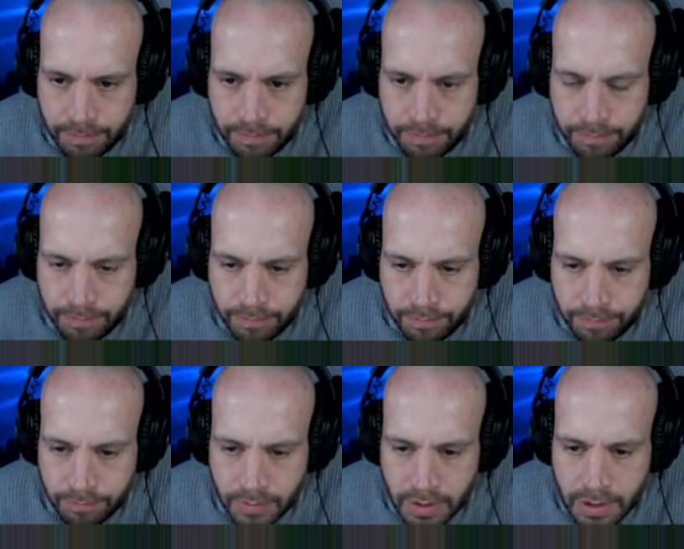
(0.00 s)

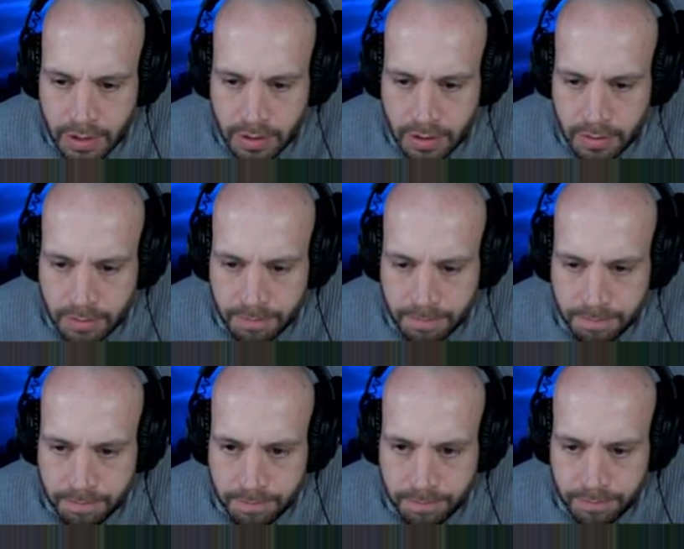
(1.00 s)

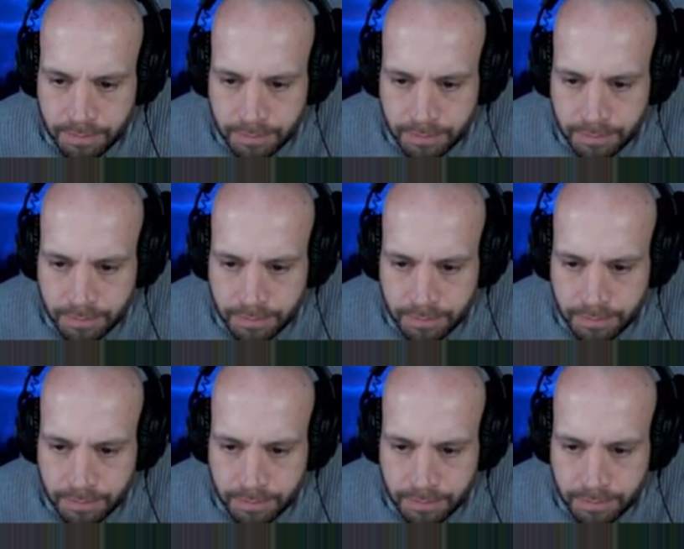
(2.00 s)
No one is speaking in this clip.